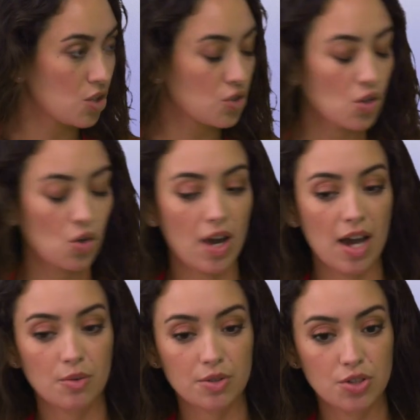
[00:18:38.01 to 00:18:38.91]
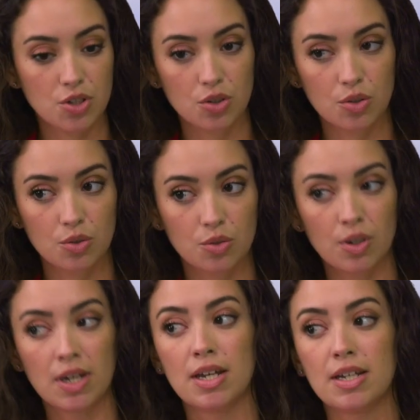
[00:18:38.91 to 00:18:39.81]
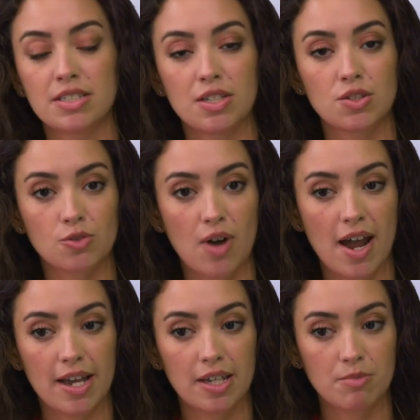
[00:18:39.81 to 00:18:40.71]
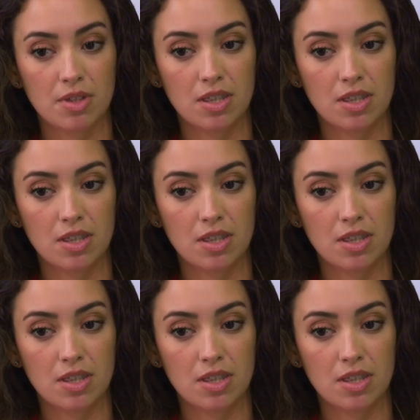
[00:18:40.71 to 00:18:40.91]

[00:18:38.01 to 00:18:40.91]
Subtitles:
So how would you describe